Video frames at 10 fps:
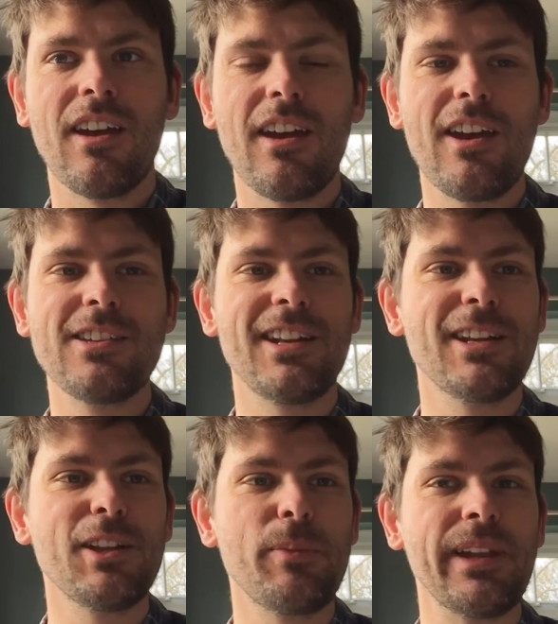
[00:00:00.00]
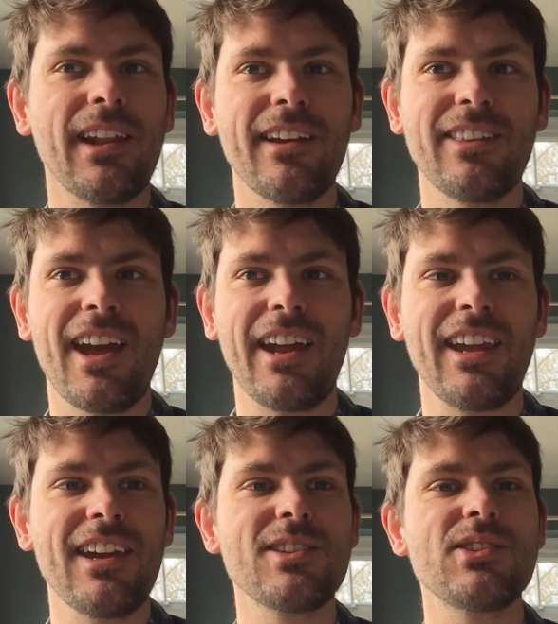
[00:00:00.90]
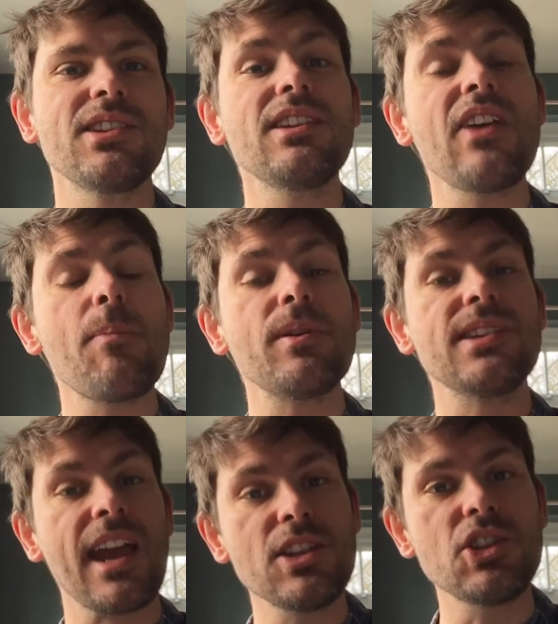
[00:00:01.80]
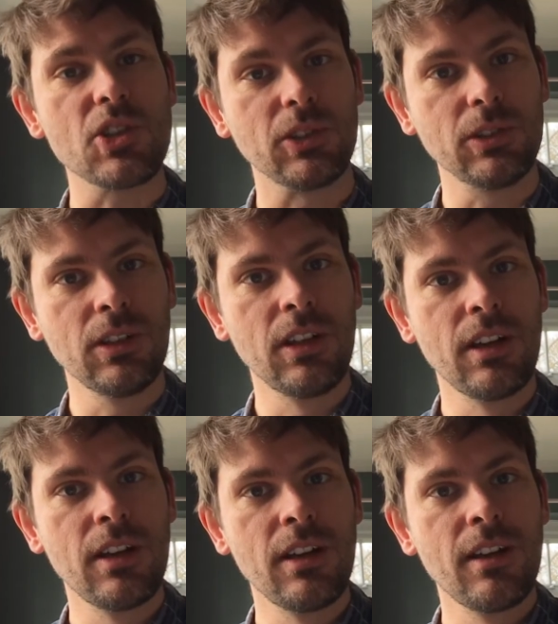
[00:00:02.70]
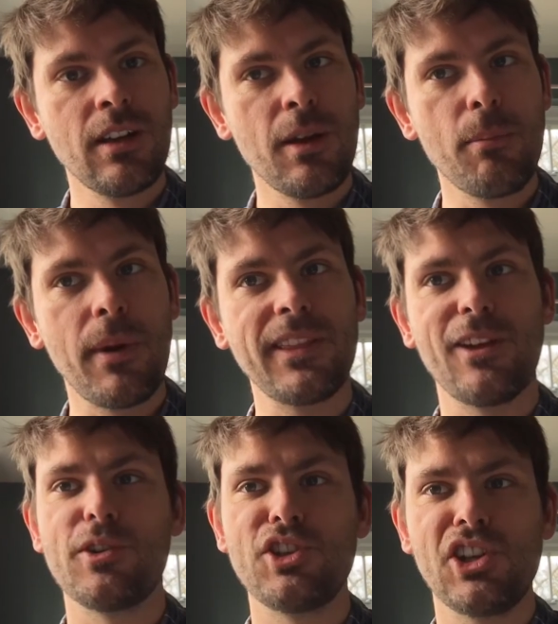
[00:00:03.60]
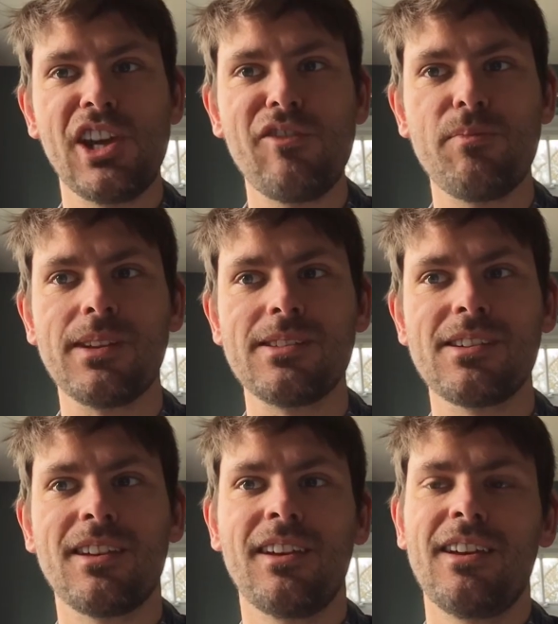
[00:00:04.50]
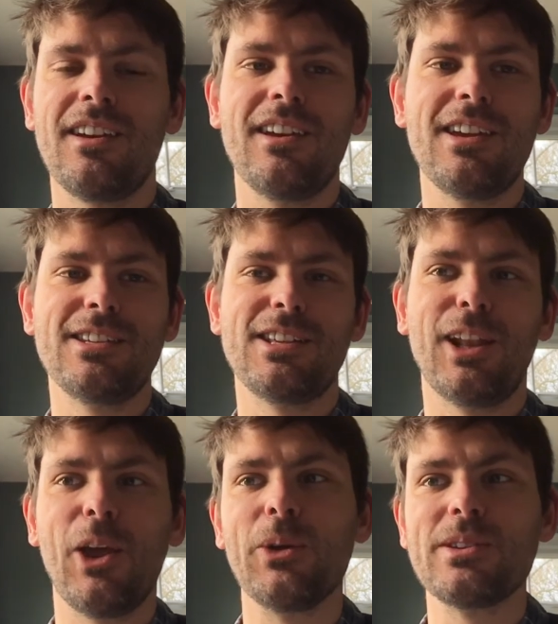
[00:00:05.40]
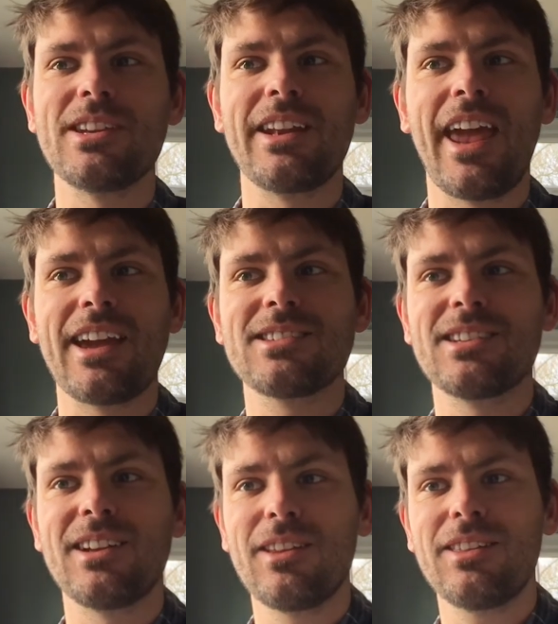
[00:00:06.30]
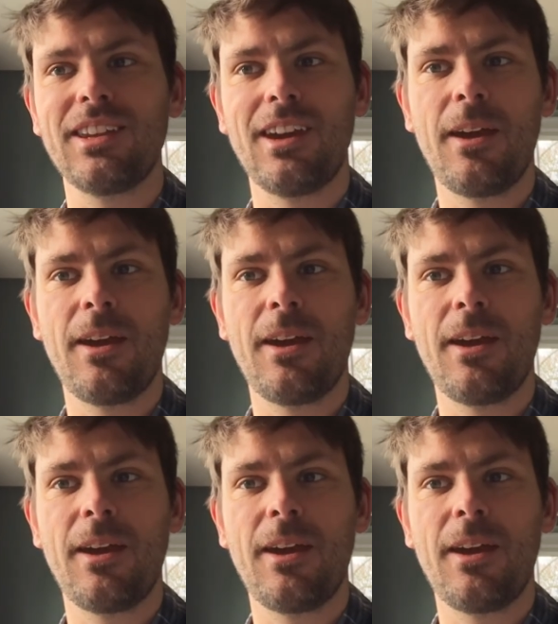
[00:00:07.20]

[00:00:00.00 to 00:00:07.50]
is a little bit like that. He can see their potential, but their achievement is low to next to nothing.